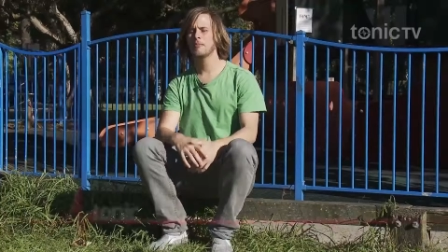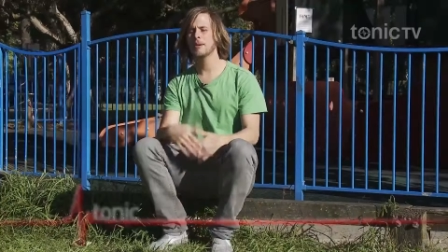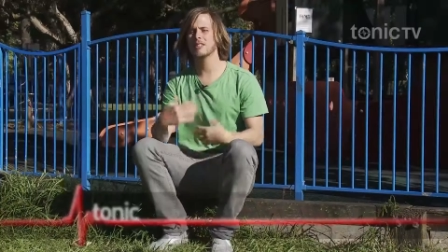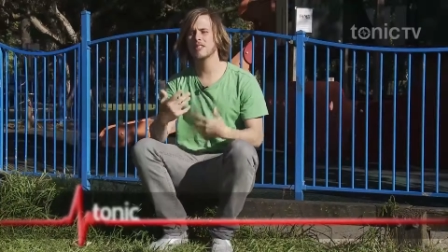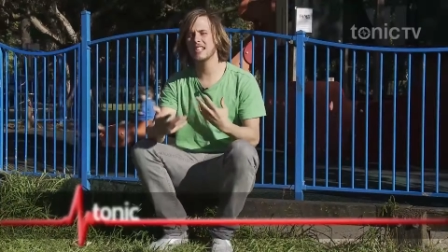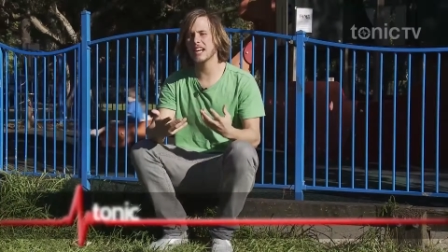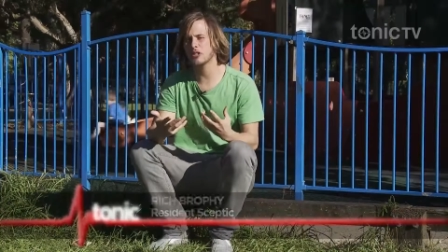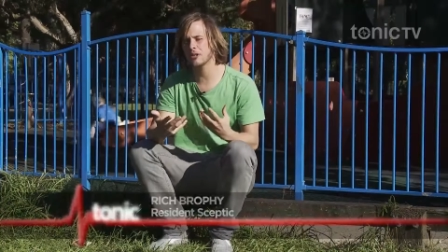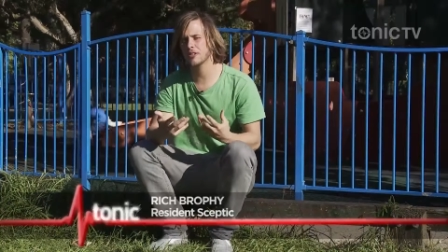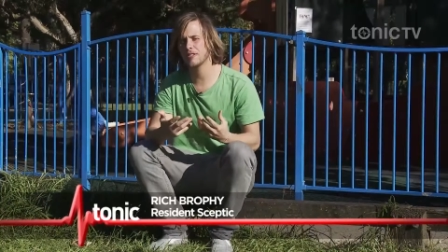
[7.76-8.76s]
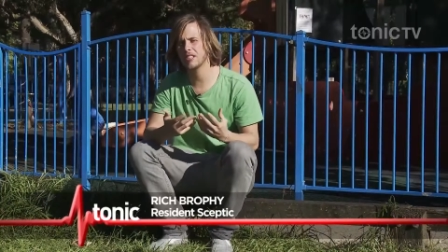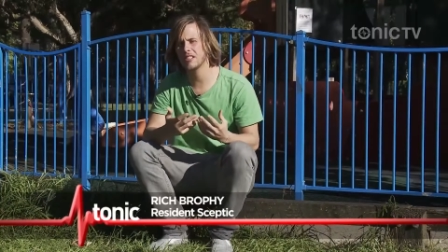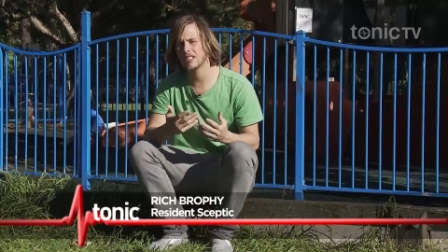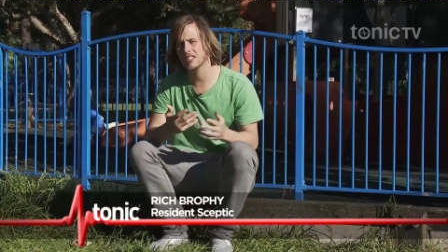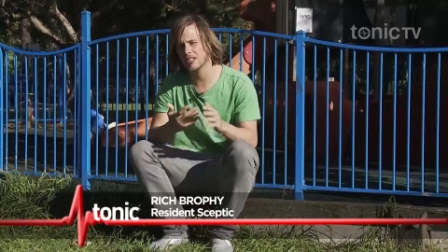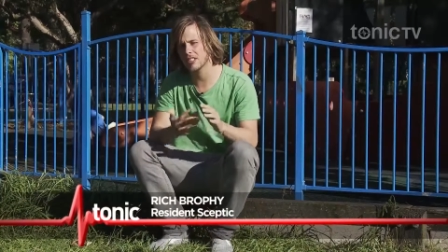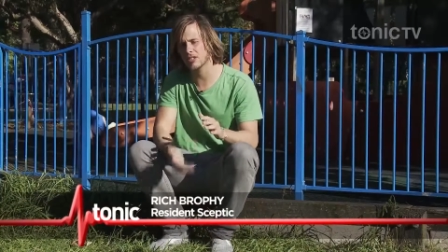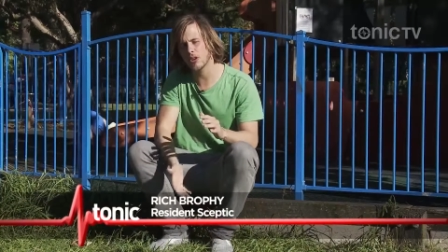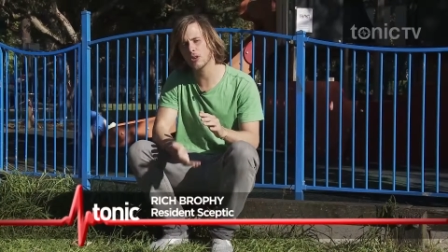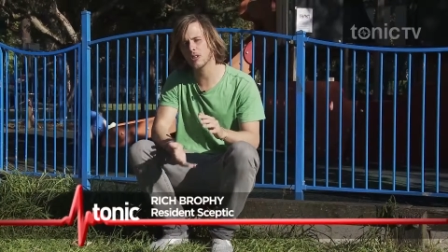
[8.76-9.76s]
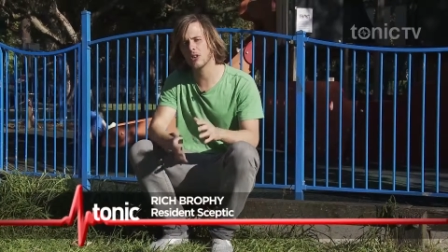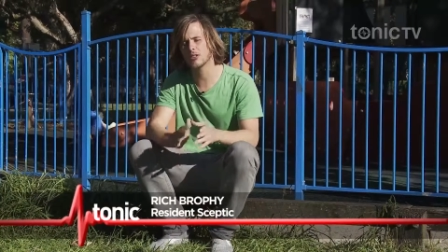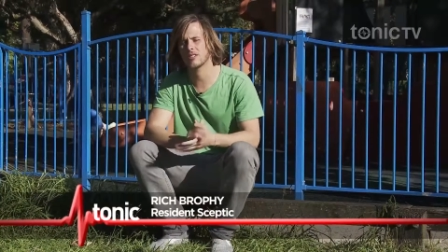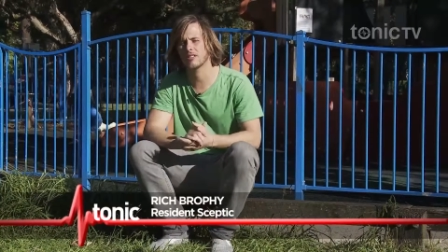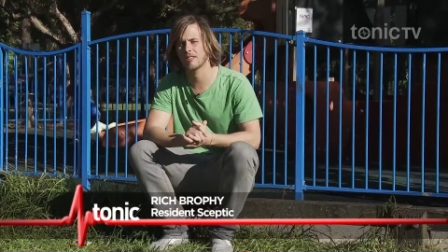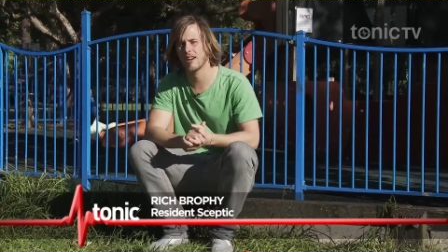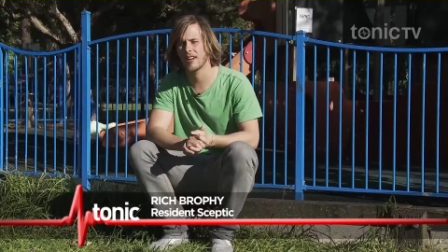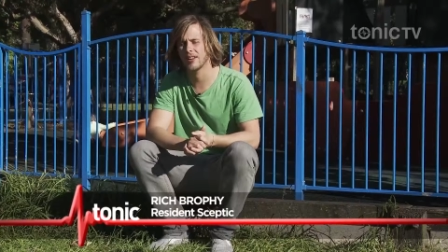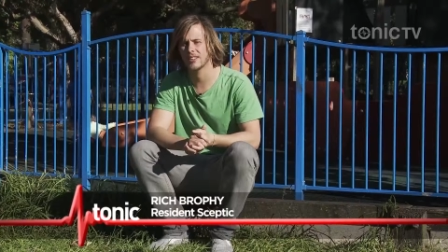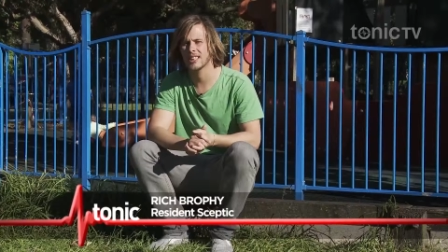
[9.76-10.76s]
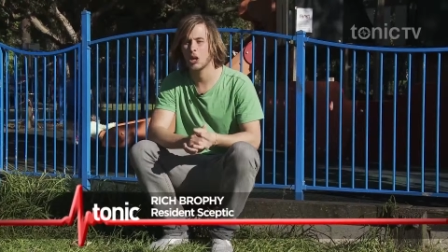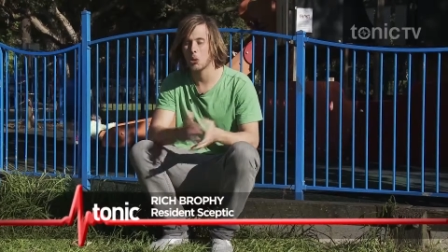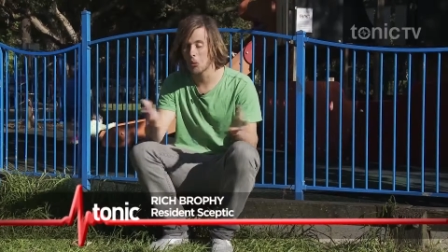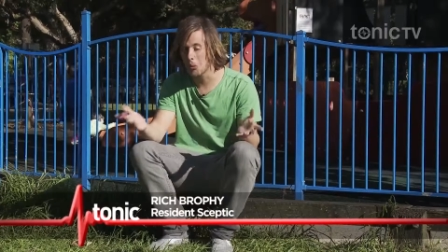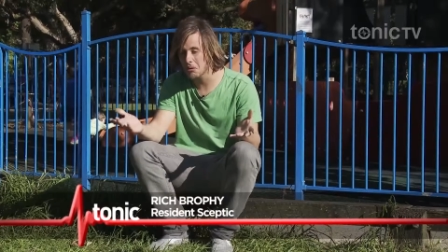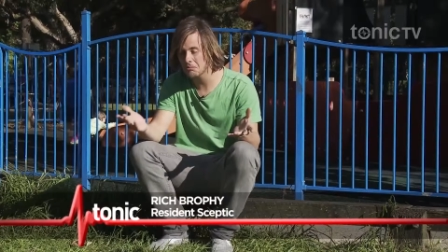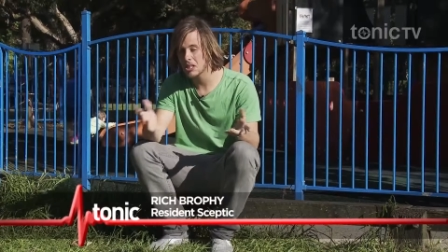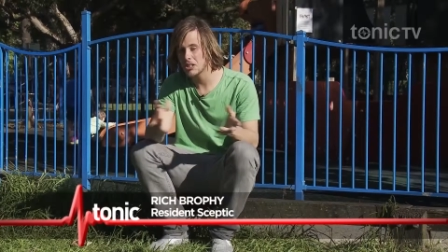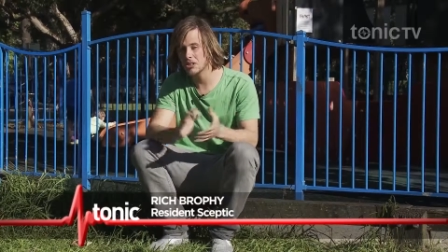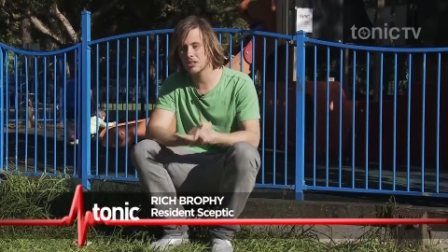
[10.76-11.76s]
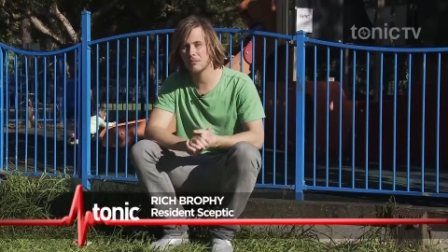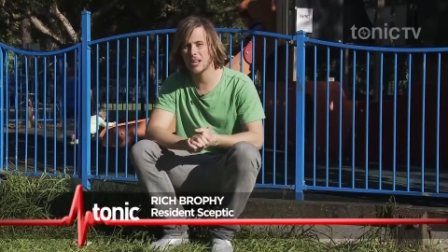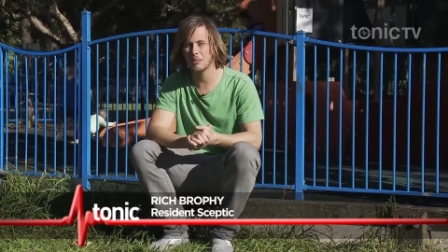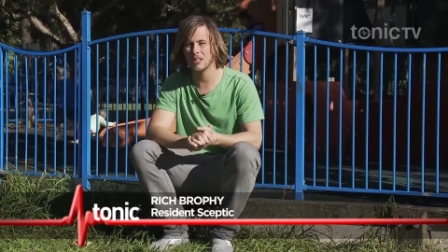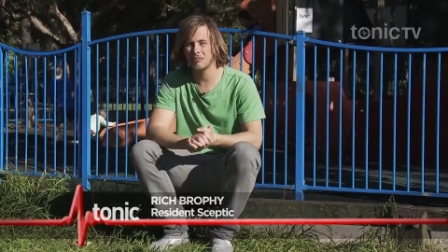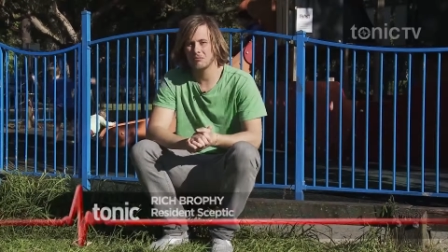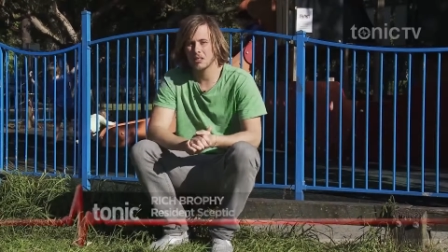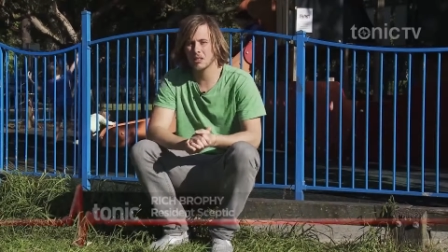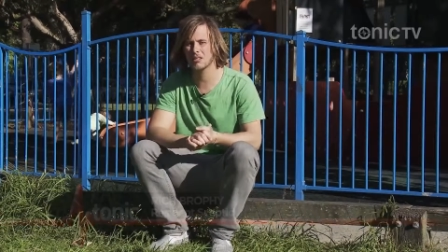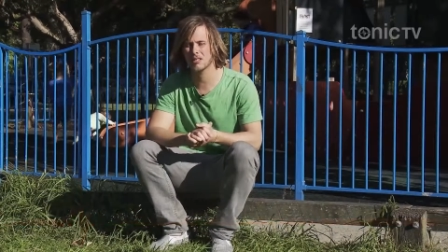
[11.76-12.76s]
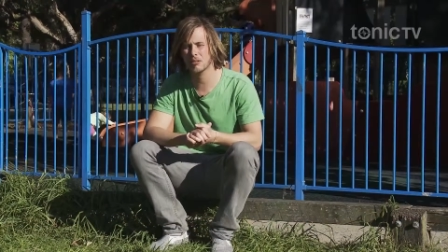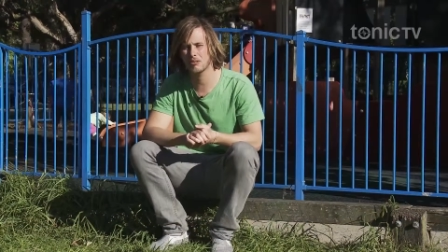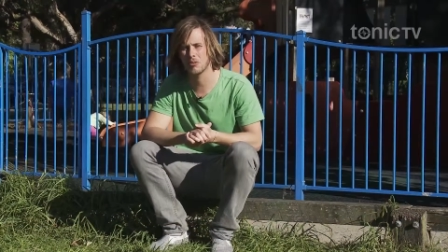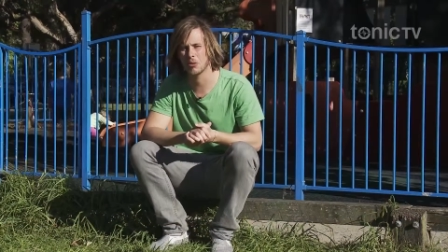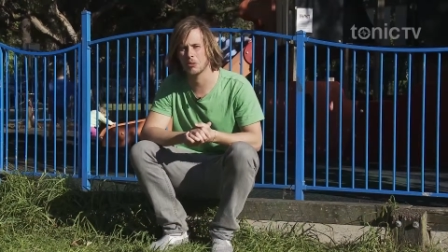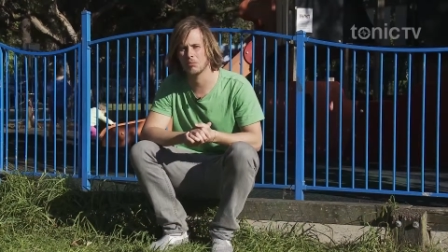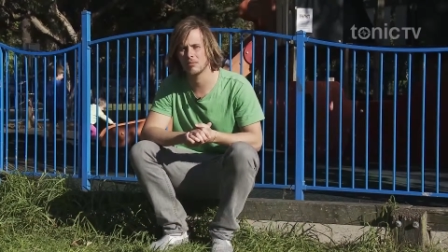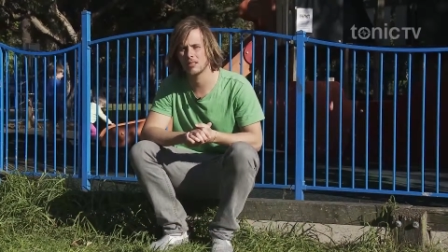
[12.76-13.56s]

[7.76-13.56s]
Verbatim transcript: Maybe it's a natural affinity because they're so close to the ground. Or, just maybe, it's because it's good for them.